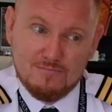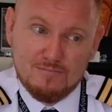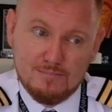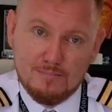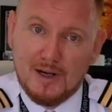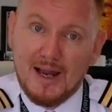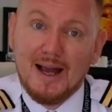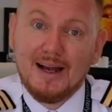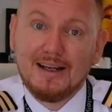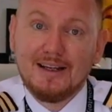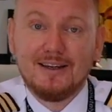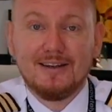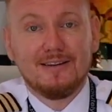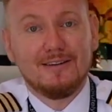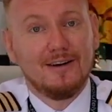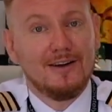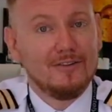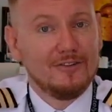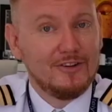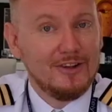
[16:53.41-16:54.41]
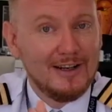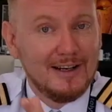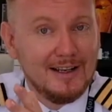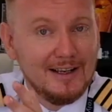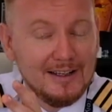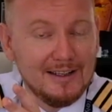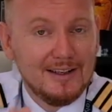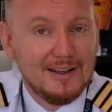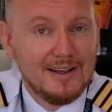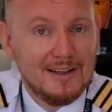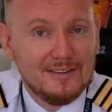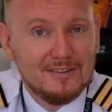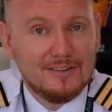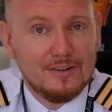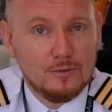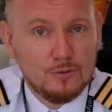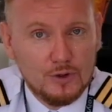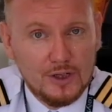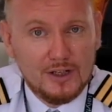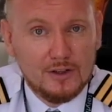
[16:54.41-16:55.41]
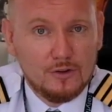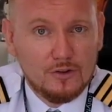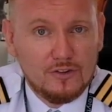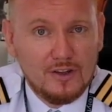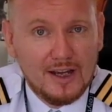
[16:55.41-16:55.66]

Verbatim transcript: black until it is ready to